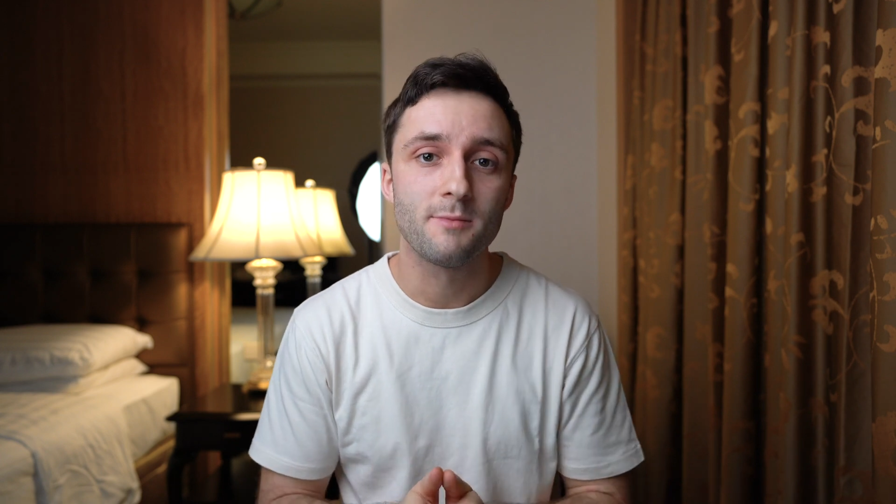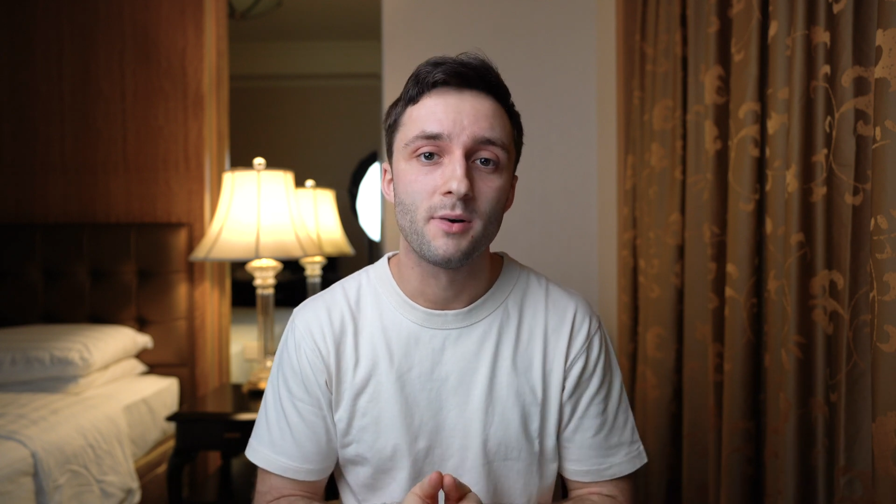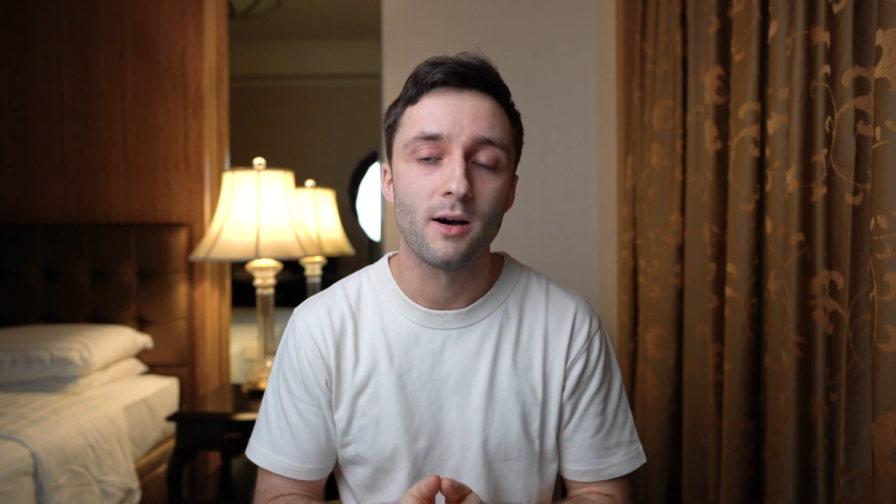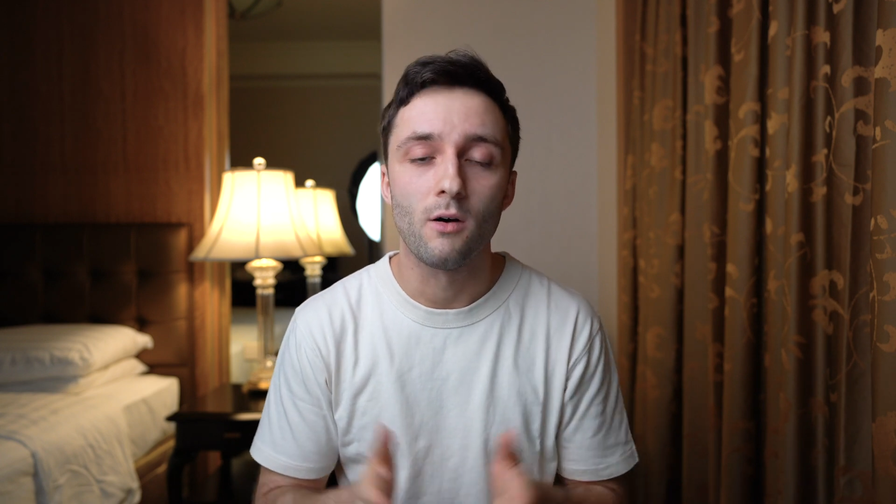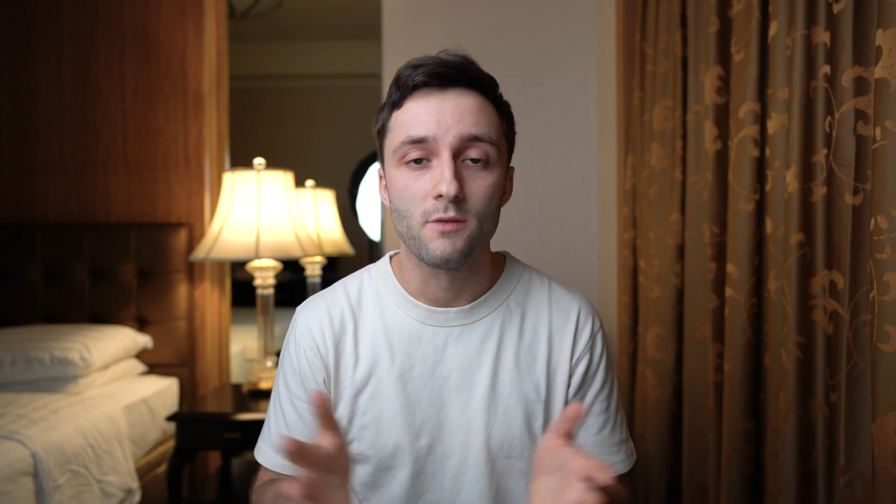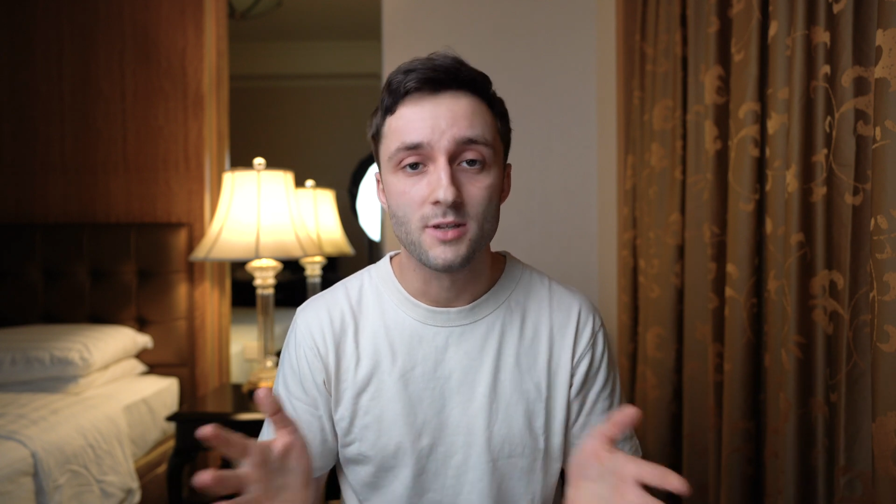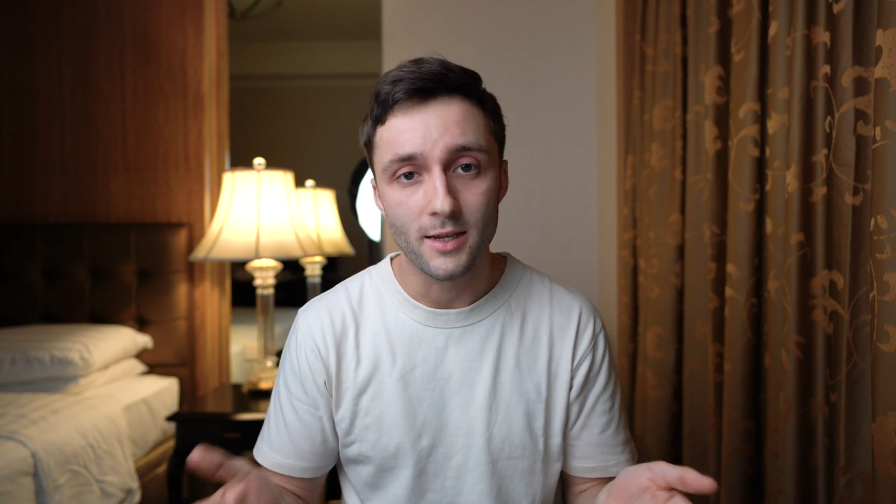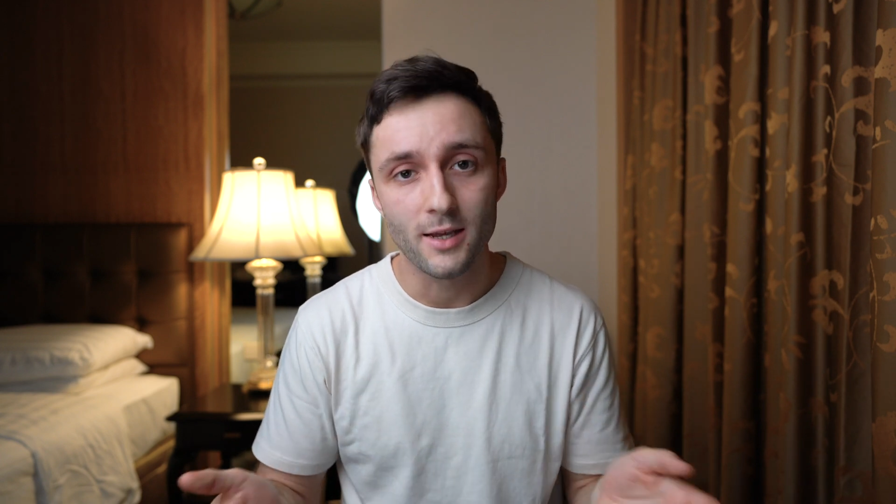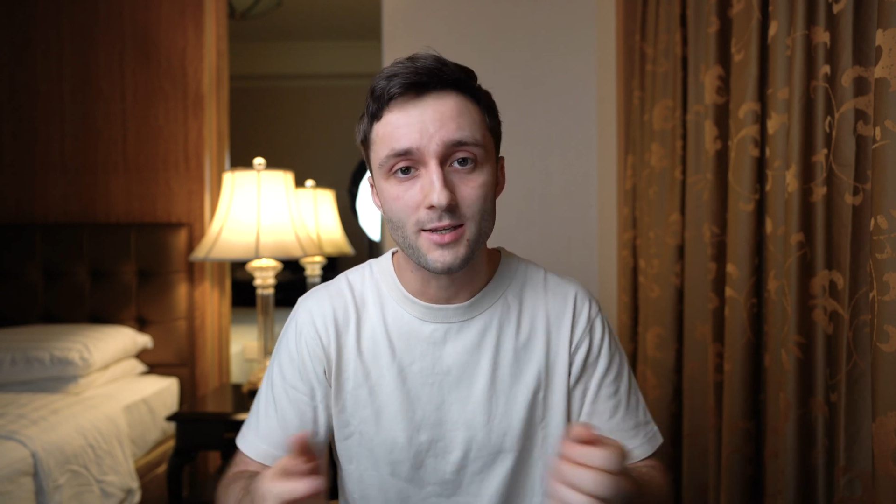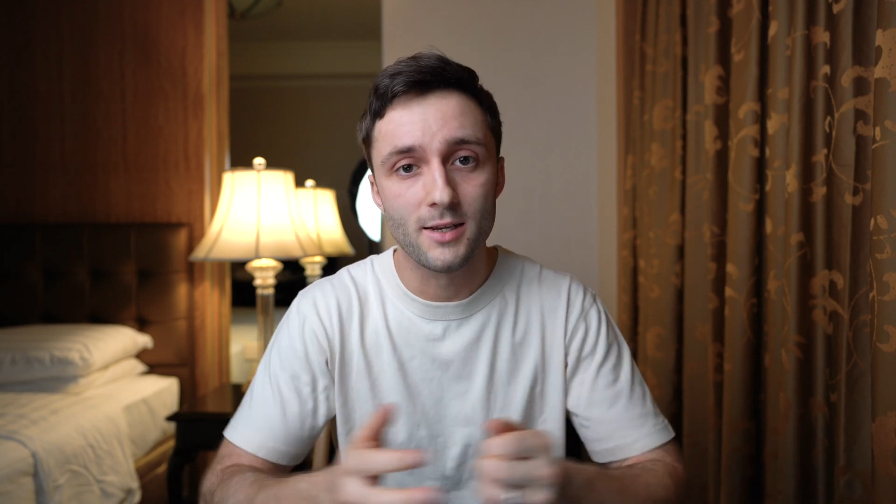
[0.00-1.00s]
but
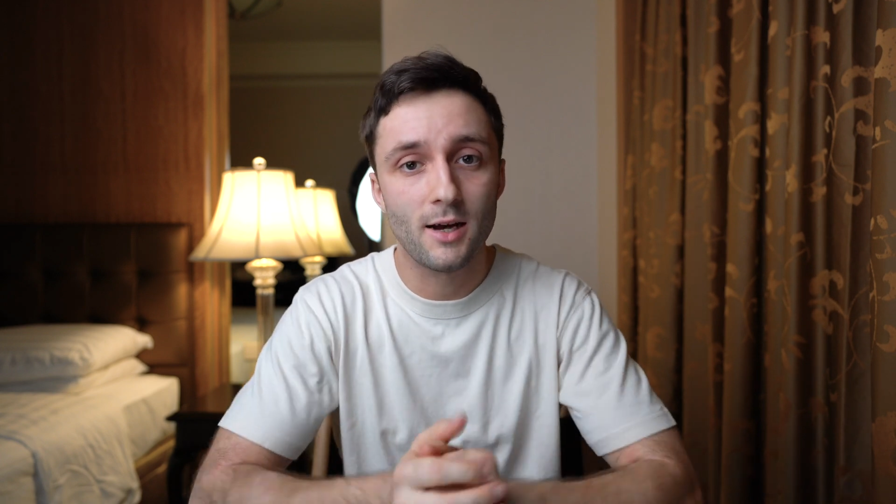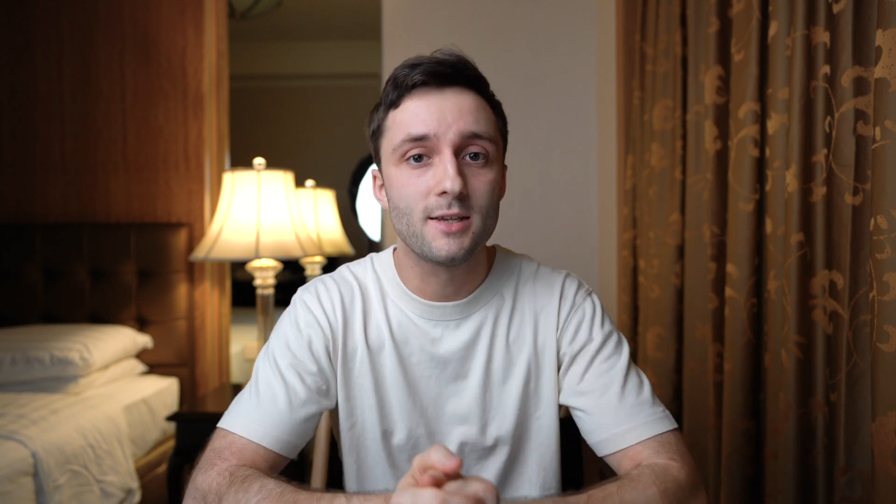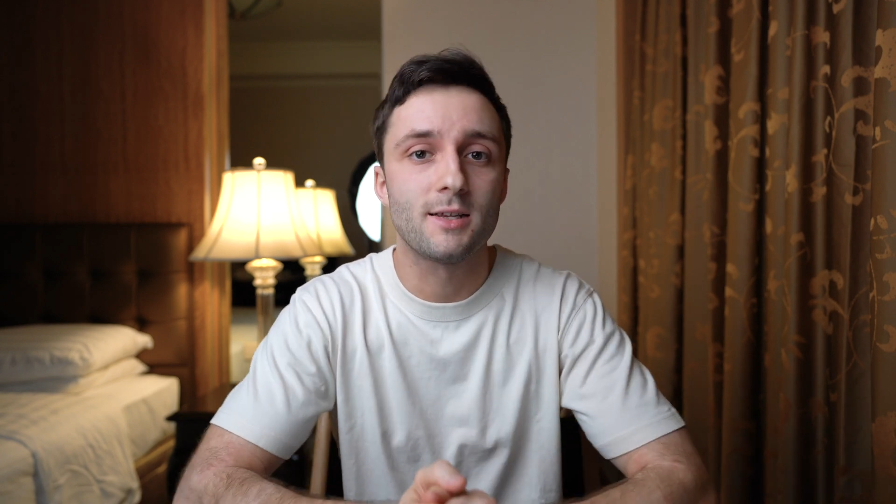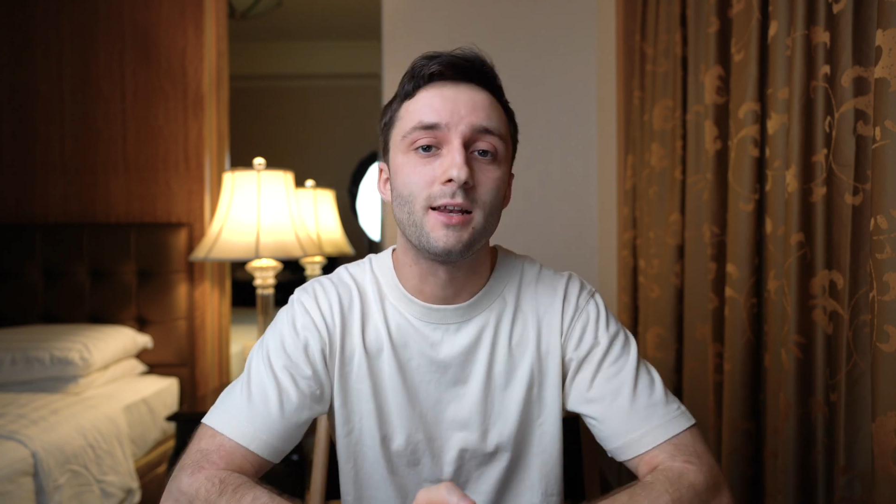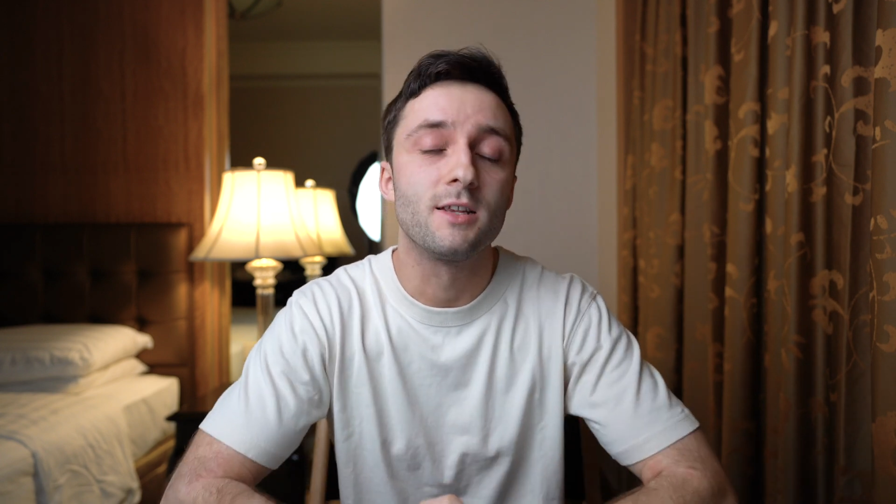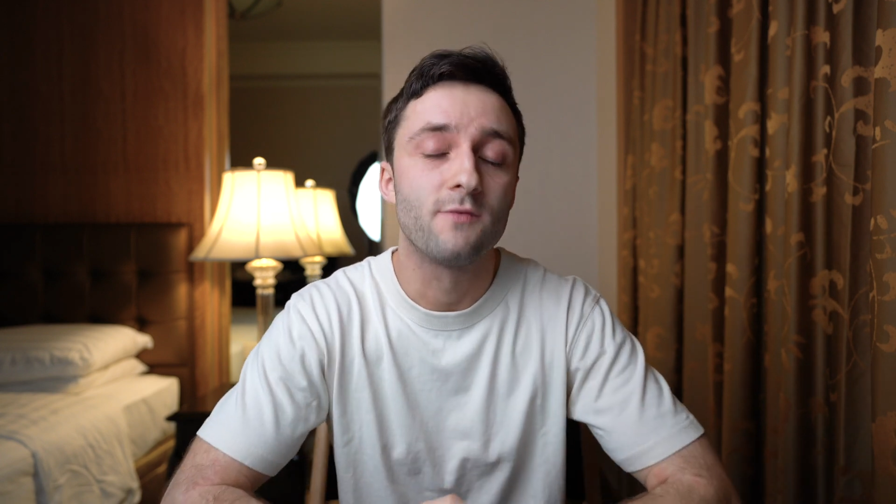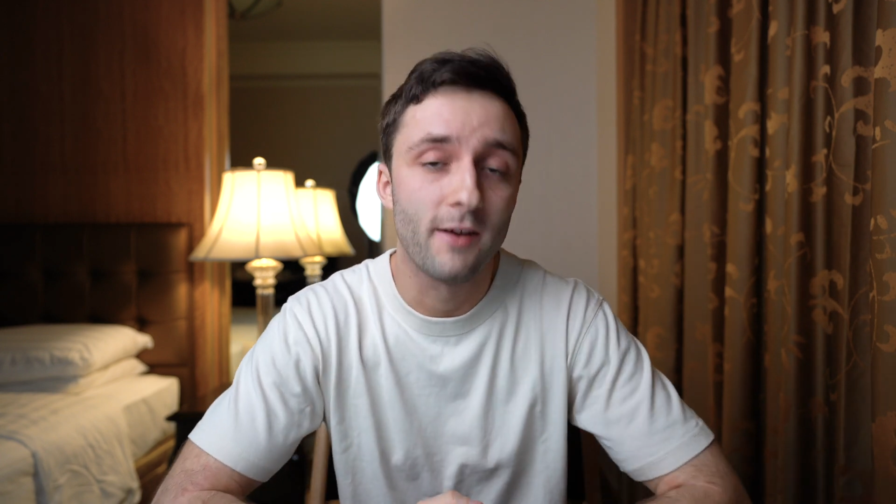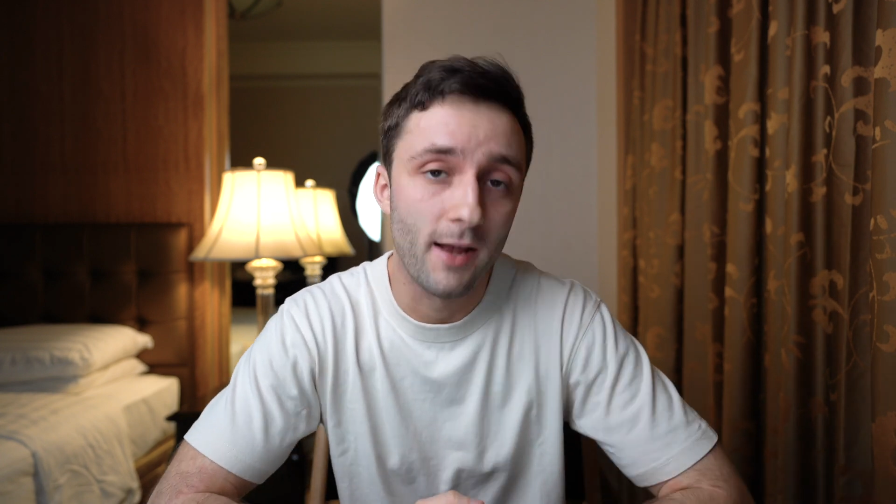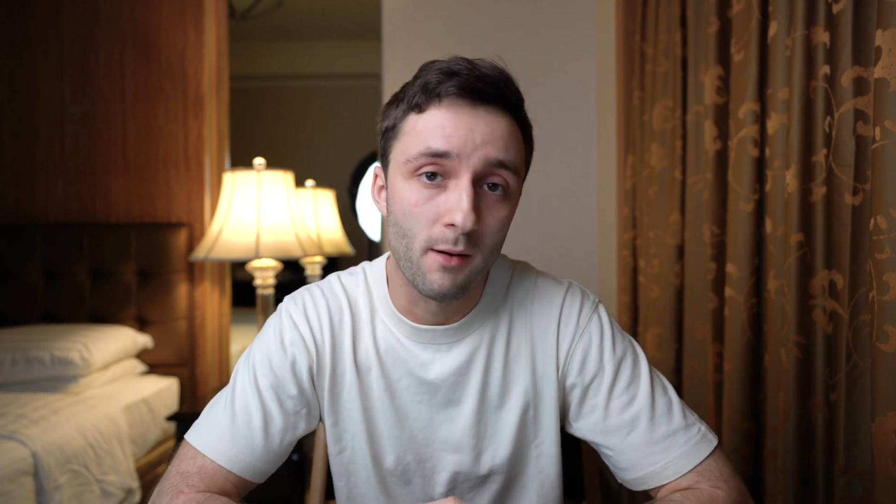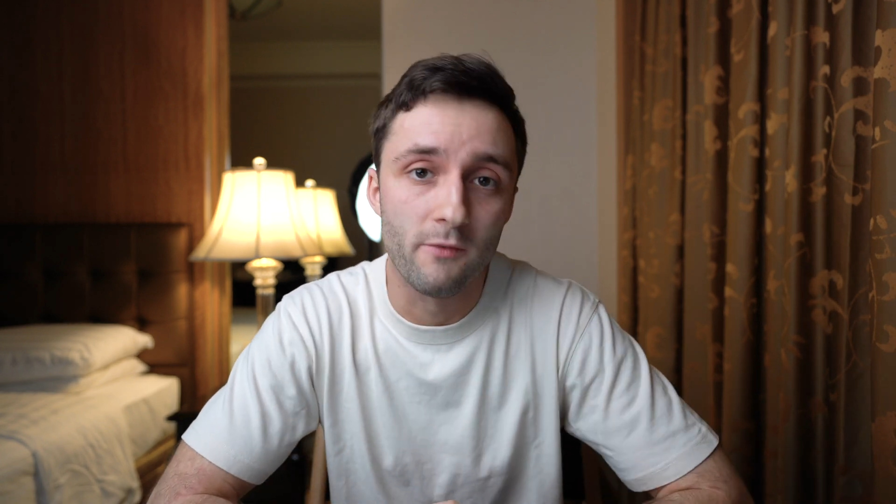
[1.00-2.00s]
obviously it's nice and it's
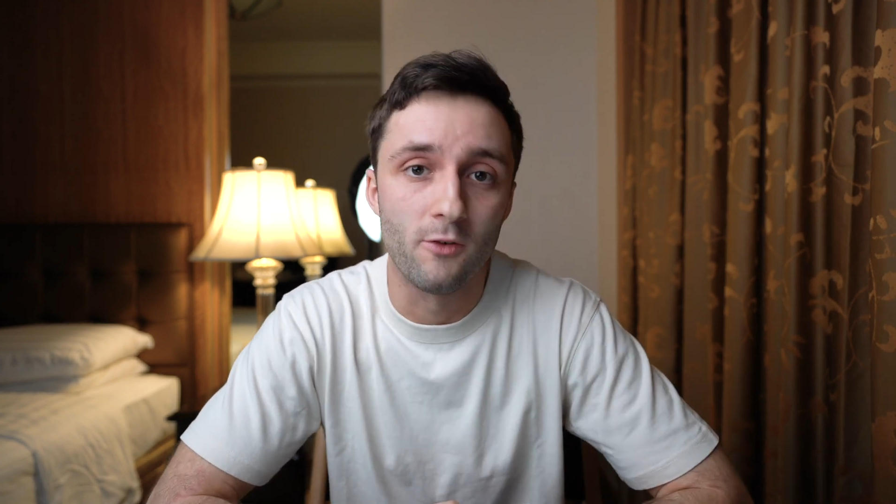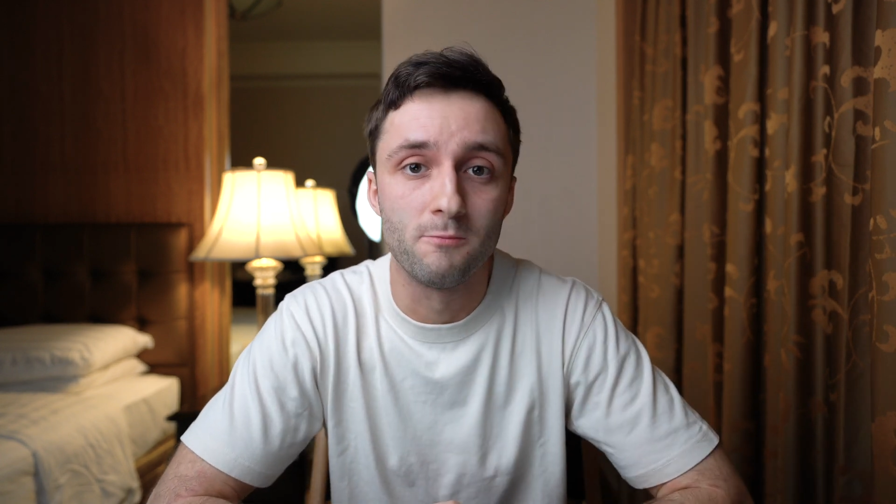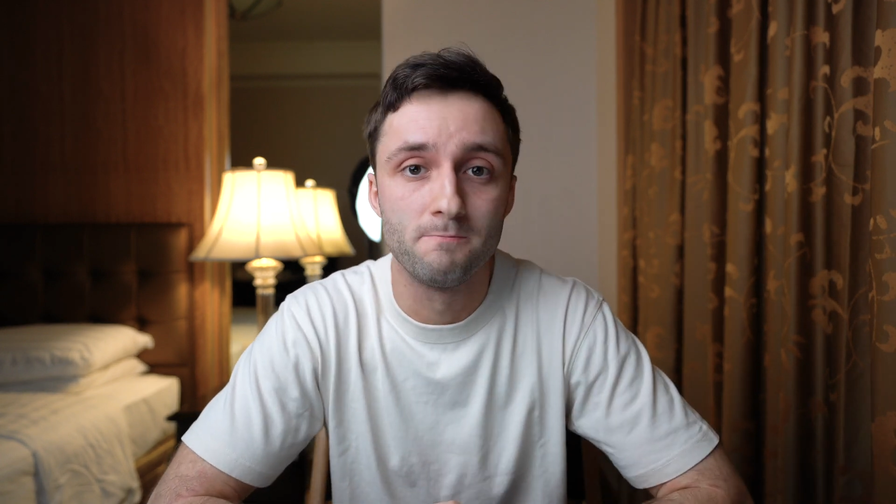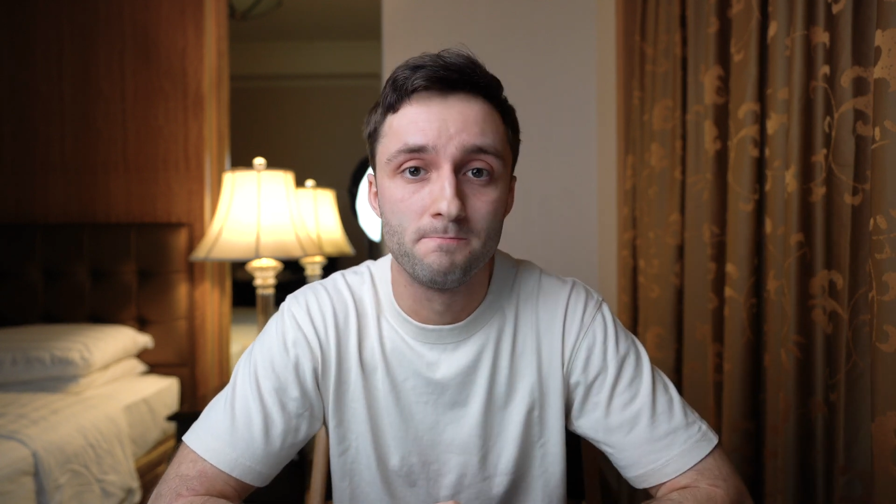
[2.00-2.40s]
very helpful.